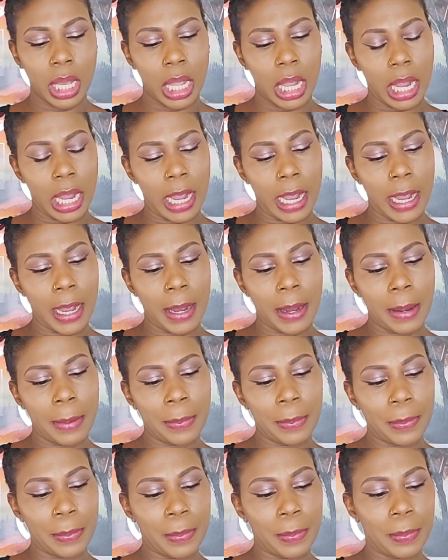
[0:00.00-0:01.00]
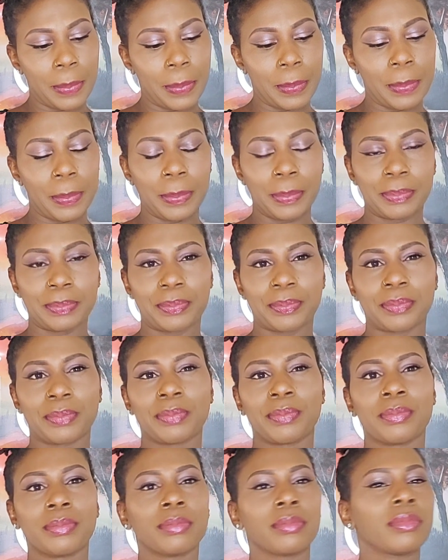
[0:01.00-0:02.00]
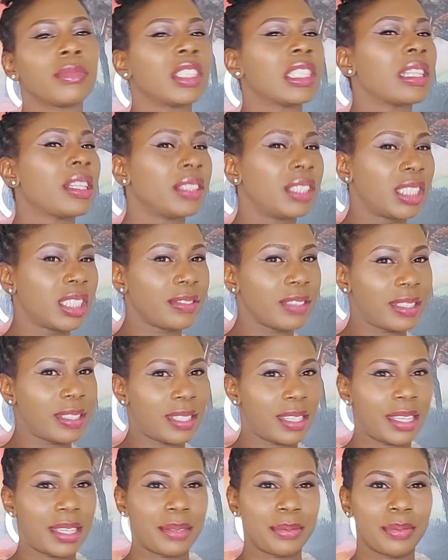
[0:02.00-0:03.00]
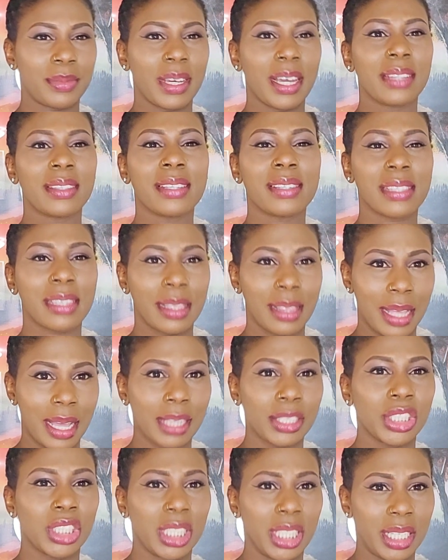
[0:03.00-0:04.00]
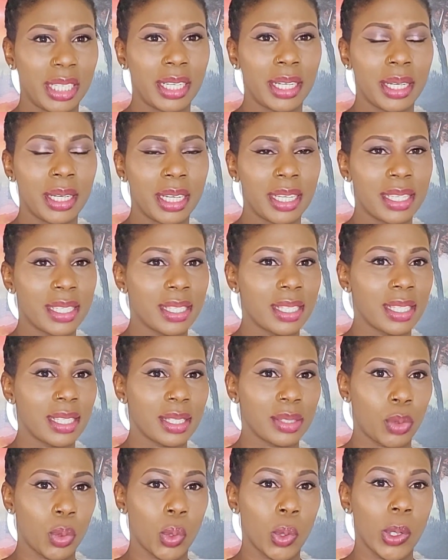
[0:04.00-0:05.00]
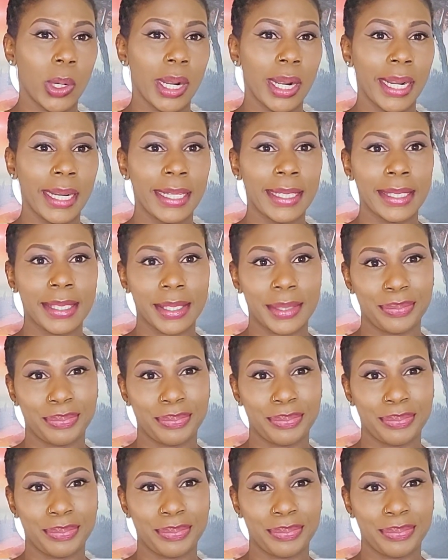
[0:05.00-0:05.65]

The longevity and the sellage here is quite